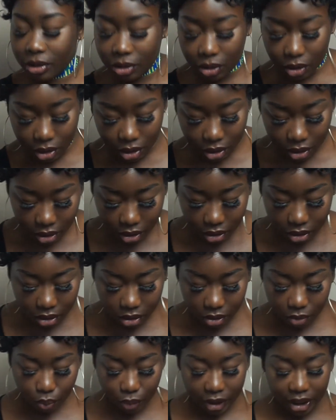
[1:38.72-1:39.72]

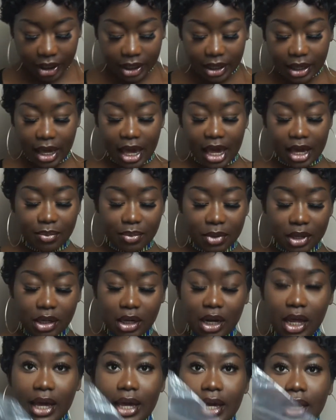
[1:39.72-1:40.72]
the wig came
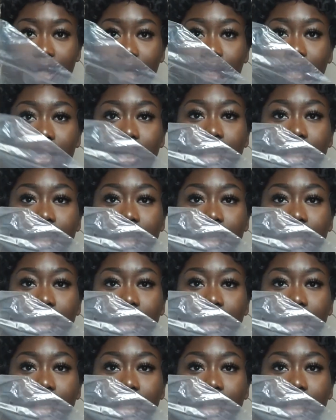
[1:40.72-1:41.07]
in like